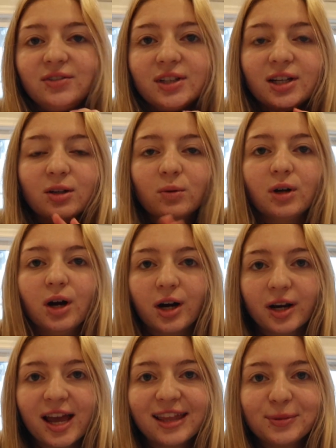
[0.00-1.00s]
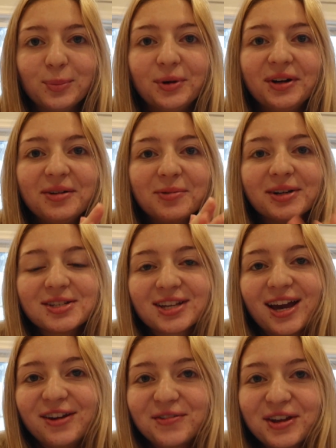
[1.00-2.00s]
feel like we're already at the point where it's
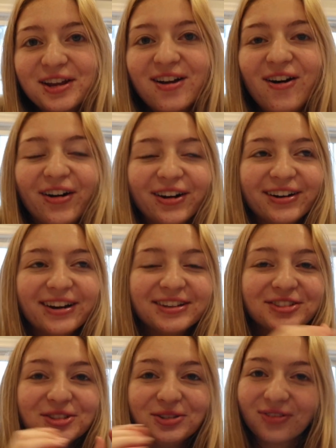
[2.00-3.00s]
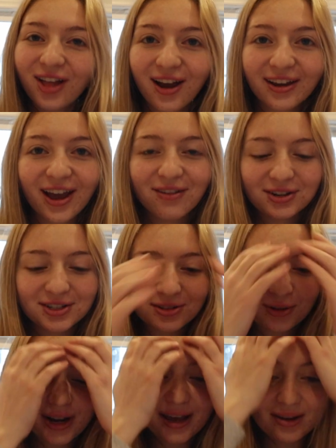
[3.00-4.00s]
kind of getting hard to vlog every
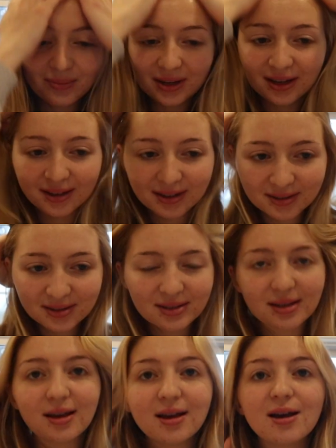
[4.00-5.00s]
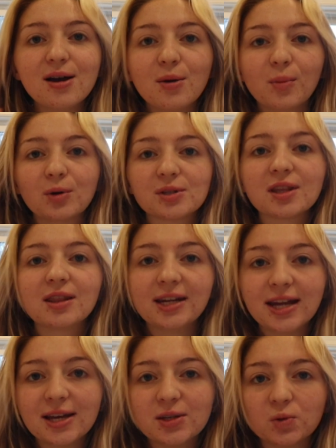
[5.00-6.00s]
single day because most of the
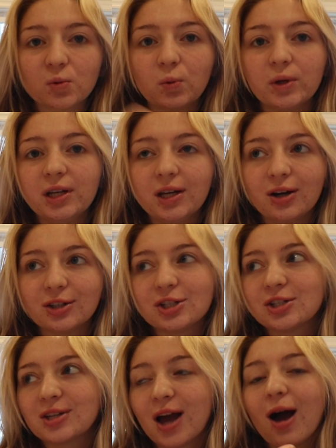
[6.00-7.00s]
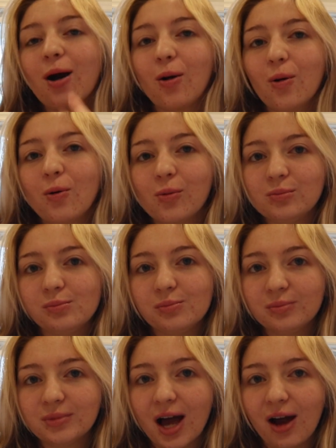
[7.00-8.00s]
days we are just at
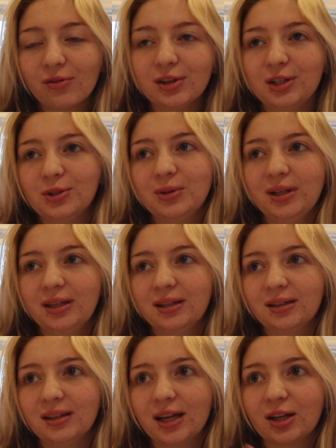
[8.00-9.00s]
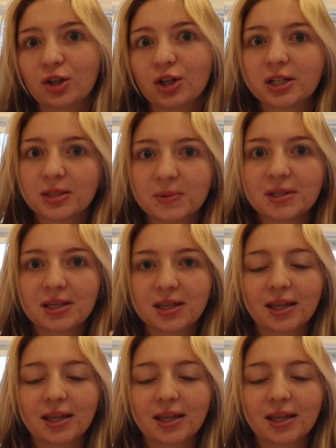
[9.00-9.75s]
home, not really doing like Christmassy